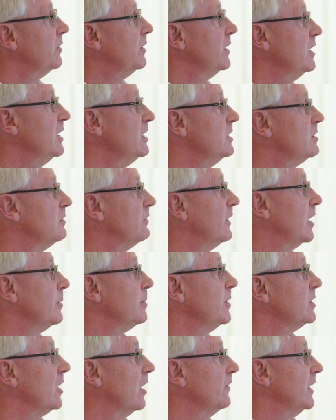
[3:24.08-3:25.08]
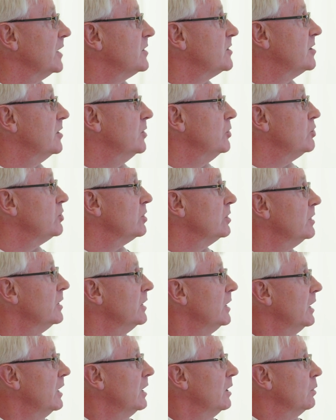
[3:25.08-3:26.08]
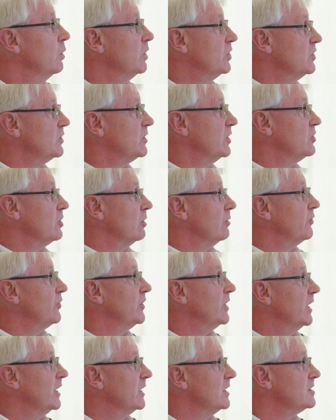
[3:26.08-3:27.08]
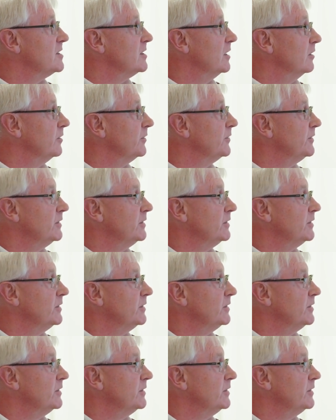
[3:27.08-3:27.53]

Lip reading: the development of that solution, which is the germ-free egg itself.